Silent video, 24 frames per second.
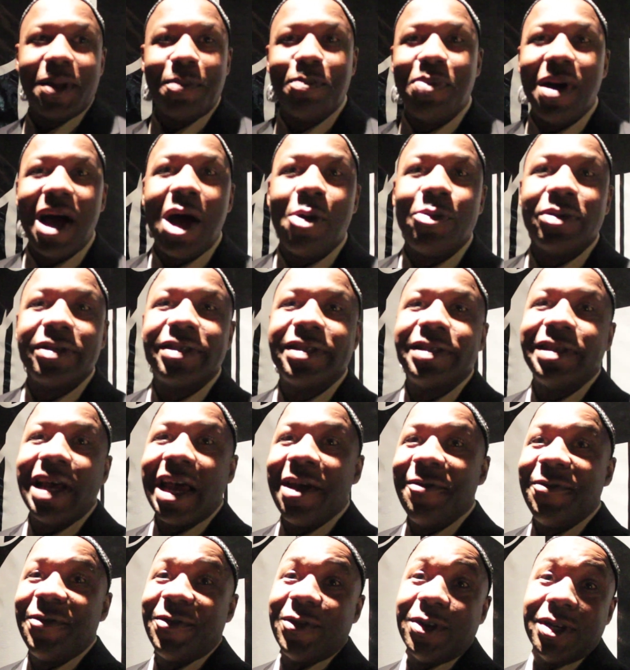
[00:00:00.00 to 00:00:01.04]
power
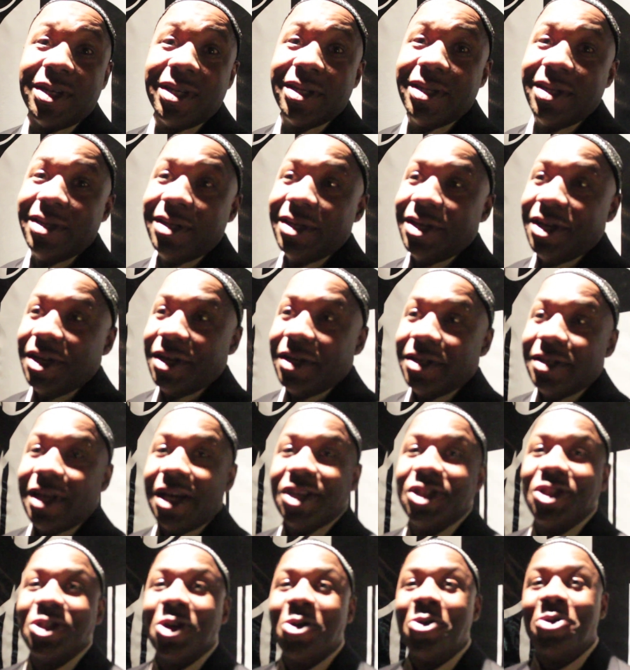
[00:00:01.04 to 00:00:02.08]
cipher. Yeah.
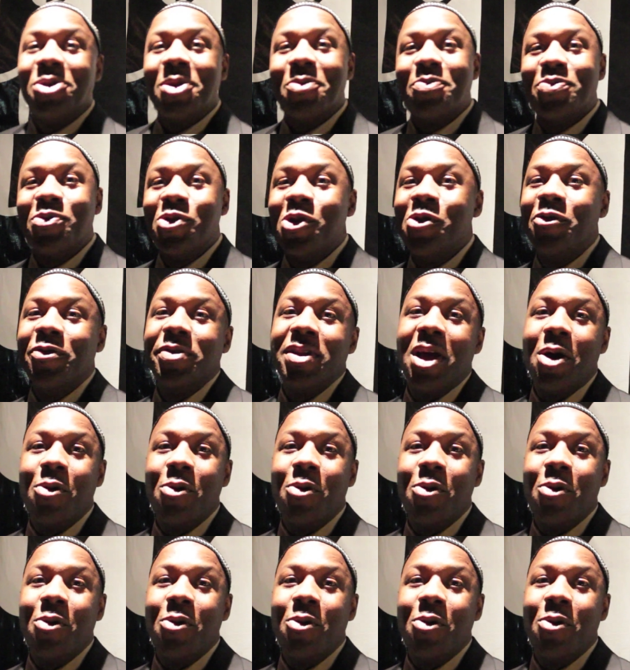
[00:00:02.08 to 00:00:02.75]
That's showing and proving